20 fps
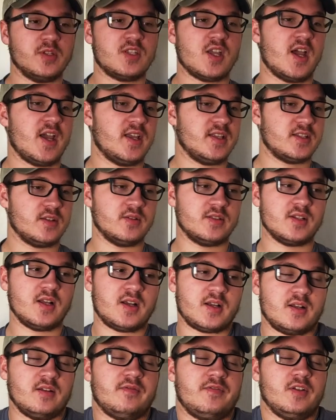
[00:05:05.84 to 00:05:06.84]
tight, so it's
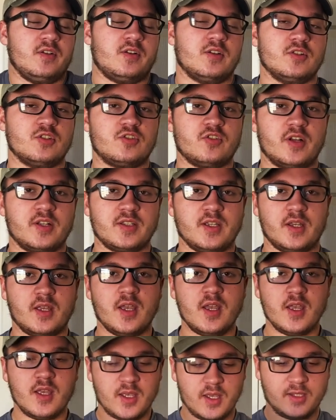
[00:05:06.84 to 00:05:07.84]
not gonna feel constricting.
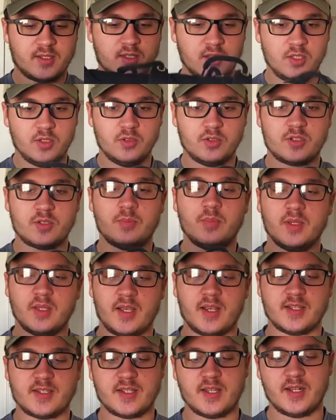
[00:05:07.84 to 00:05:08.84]
It's loose, but
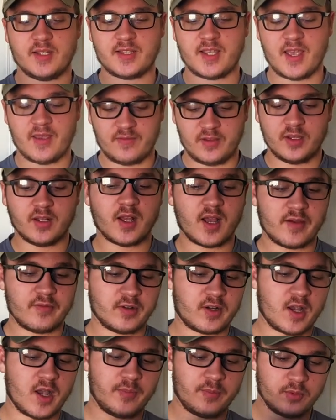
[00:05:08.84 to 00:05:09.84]
like I said, it's heavy. I have a
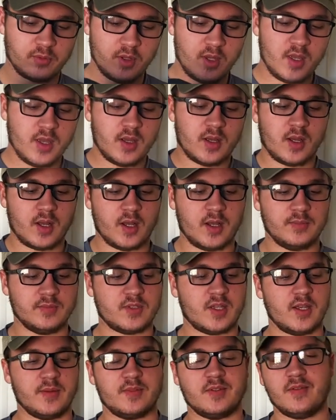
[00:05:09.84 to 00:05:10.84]
couple um,
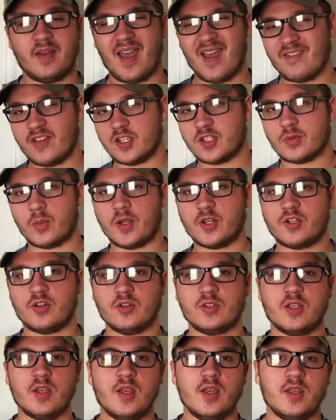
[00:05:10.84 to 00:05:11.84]
types of heavy
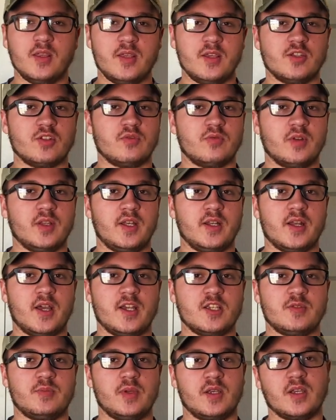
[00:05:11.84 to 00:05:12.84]
sweatshirts. These are really
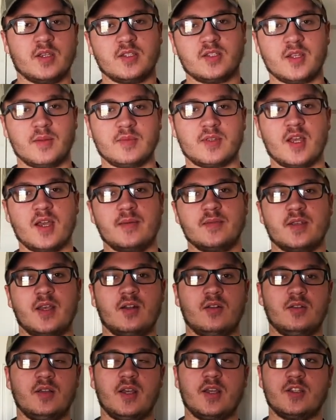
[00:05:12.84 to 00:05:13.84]
nice because sometimes I
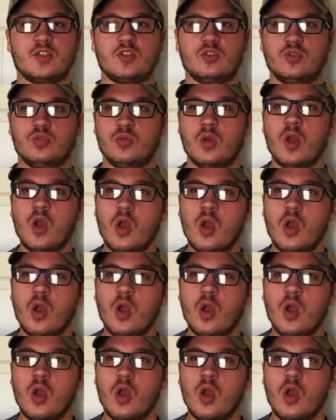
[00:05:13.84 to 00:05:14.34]
don't like to